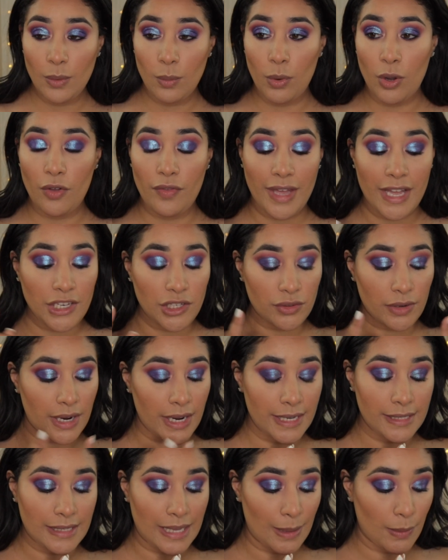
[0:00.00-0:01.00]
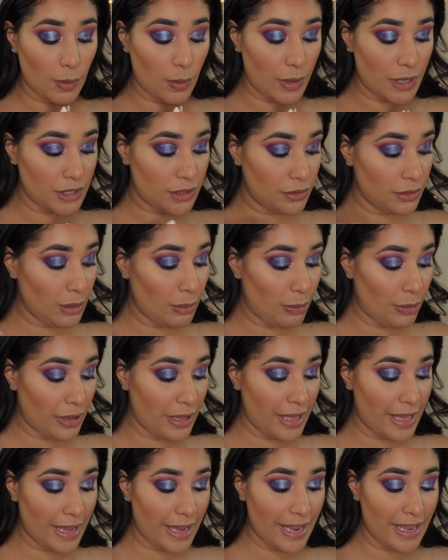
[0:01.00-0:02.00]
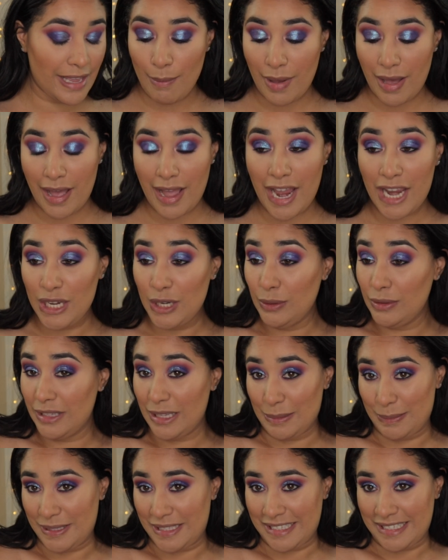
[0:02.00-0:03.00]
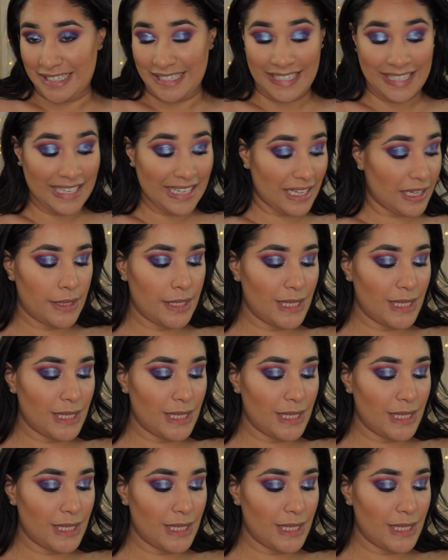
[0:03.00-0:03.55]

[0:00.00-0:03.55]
While that dries, I'm going to apply my new lipstick.